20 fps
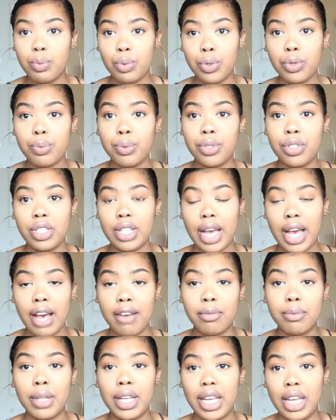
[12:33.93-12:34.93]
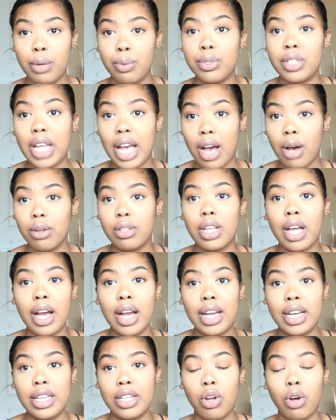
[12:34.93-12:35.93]
we were supposed to have them, like it was
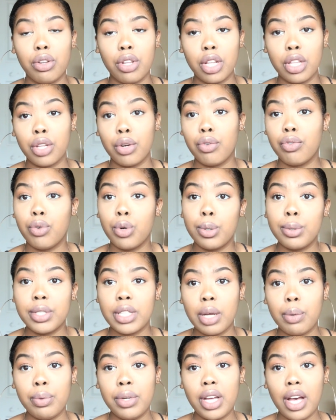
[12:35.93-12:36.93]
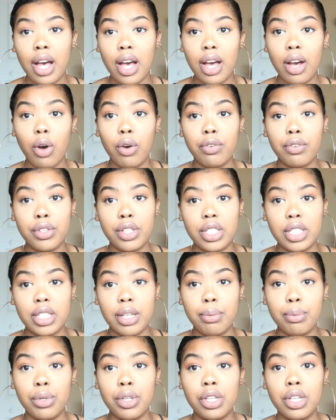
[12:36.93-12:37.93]
outlined on the little forms that we got over the
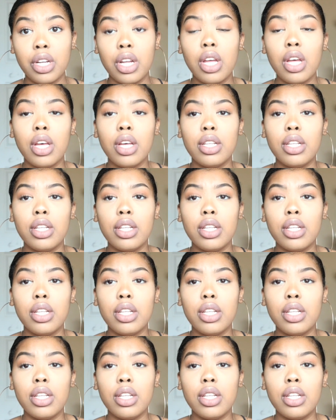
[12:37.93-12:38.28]
summer